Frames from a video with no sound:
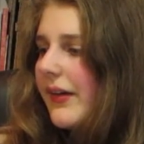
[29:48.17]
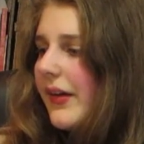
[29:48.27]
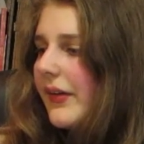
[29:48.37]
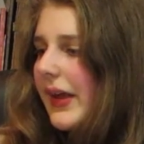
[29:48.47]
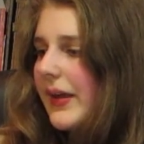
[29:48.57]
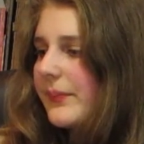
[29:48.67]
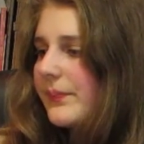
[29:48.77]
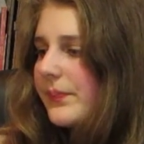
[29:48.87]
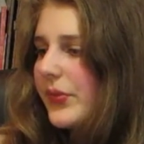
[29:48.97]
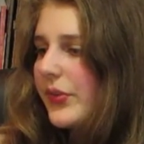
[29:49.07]
Okay,
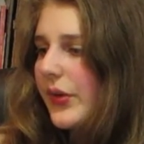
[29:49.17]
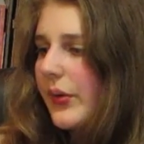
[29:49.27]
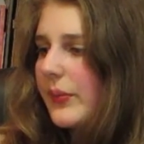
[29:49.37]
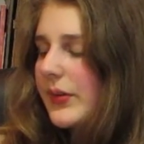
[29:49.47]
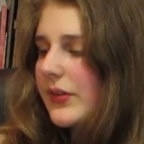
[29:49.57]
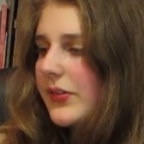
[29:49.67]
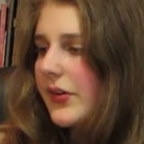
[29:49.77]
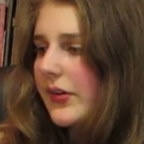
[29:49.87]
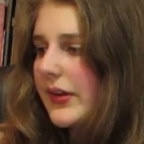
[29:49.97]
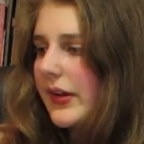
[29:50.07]
so I'm going to
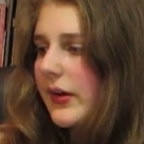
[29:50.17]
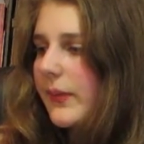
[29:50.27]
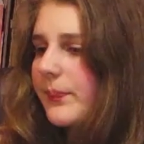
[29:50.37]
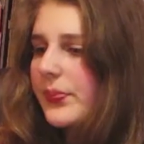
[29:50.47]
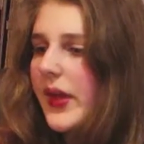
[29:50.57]
start here.